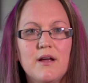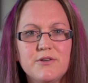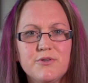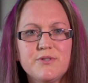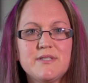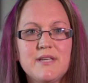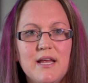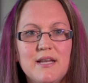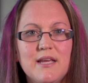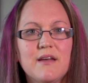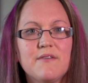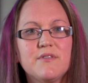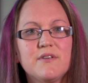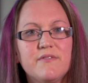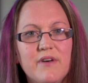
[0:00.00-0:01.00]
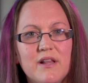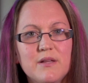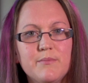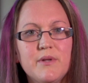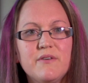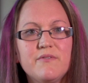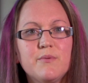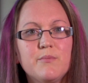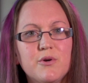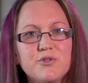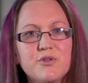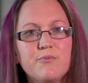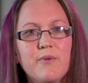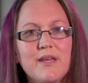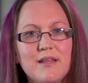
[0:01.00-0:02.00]
understanding of the development of
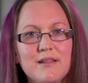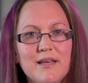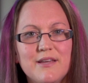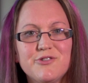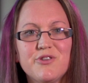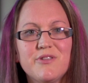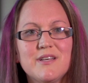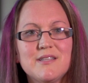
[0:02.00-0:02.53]
emotion regulation